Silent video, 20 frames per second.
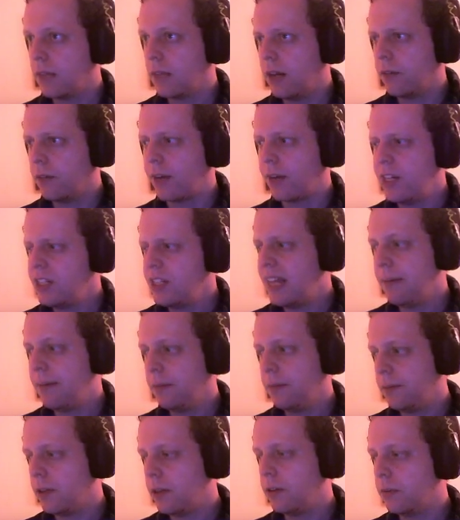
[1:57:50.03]
Rangers have a
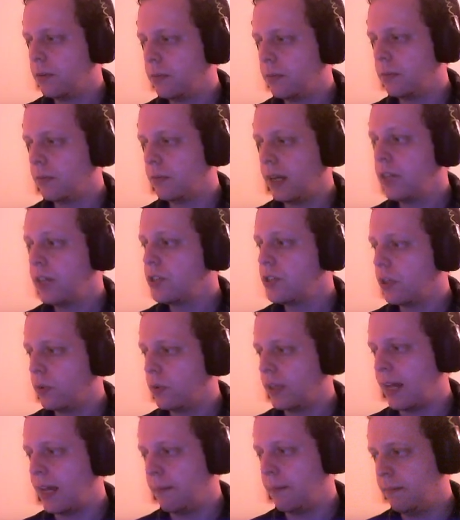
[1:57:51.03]
few issues with
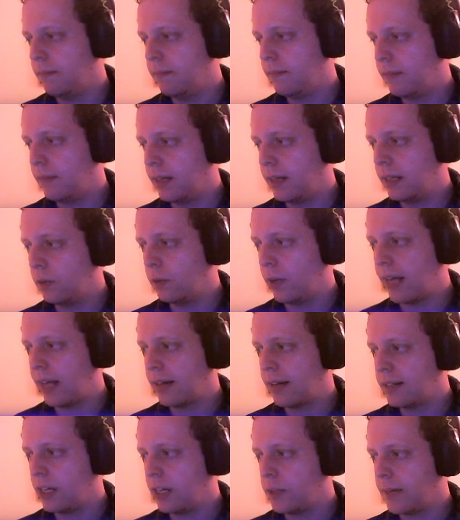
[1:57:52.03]
them, is what
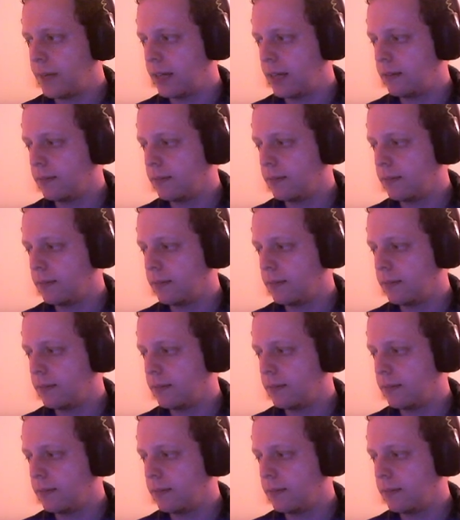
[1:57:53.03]
that tells me.